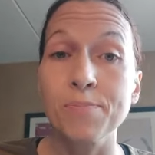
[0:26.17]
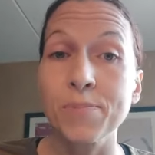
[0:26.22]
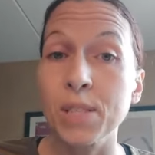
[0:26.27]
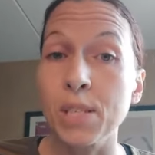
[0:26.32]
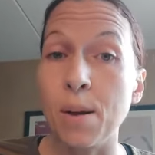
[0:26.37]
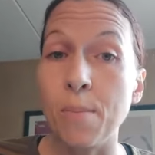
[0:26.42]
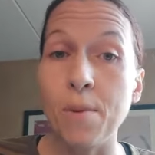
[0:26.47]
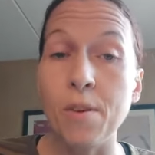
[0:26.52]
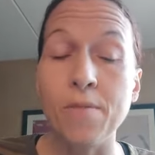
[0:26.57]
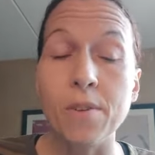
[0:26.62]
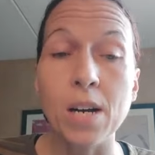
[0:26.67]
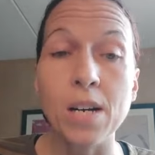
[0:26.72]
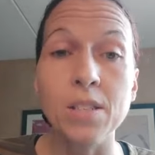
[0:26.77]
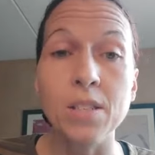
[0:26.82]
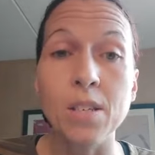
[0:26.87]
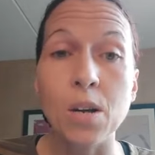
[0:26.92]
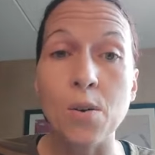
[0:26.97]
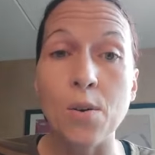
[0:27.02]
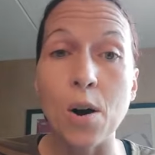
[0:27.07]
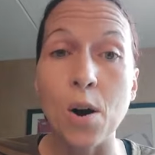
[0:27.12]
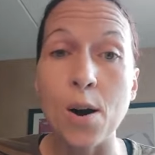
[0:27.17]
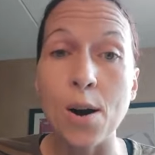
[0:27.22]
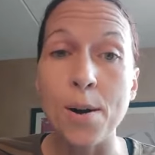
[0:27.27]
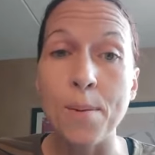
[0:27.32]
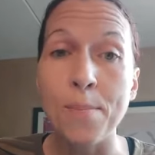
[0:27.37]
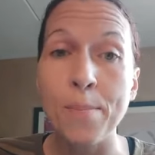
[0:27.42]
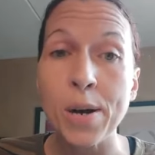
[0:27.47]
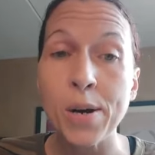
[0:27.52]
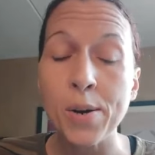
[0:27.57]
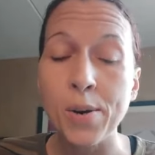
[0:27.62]
some of us are
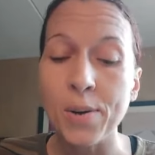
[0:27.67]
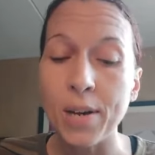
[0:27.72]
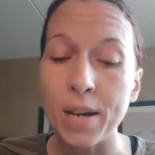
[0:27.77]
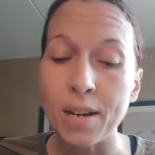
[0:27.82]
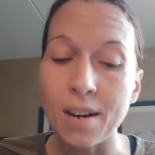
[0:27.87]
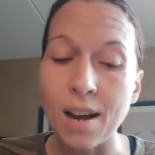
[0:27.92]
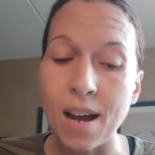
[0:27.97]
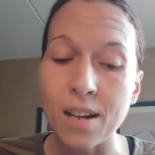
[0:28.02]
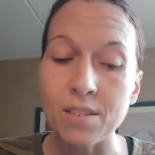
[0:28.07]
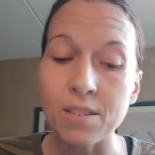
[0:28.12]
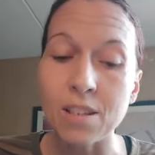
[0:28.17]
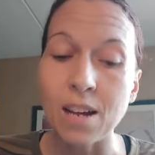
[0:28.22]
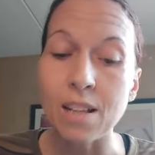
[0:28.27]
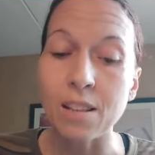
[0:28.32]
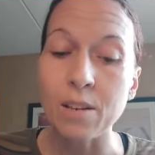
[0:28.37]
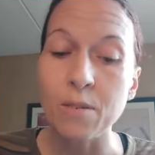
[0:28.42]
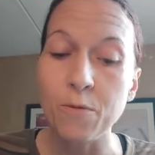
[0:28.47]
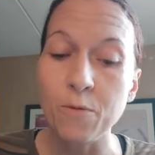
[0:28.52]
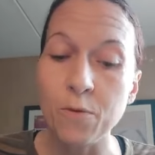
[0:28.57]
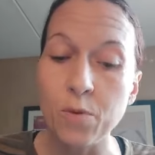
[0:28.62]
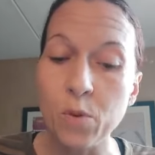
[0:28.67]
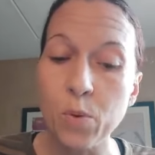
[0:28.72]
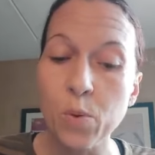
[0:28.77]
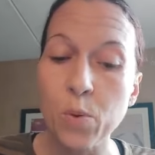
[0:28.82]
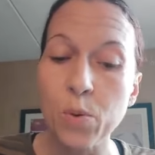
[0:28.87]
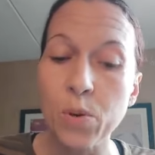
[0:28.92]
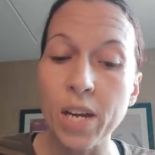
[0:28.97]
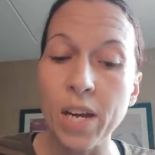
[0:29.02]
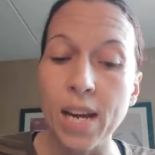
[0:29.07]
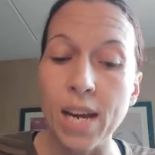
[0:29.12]
on milk and not solid
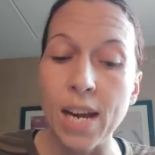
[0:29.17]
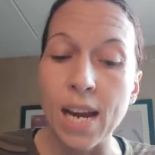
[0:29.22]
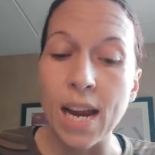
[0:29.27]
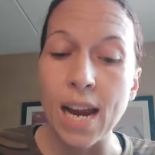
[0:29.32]
food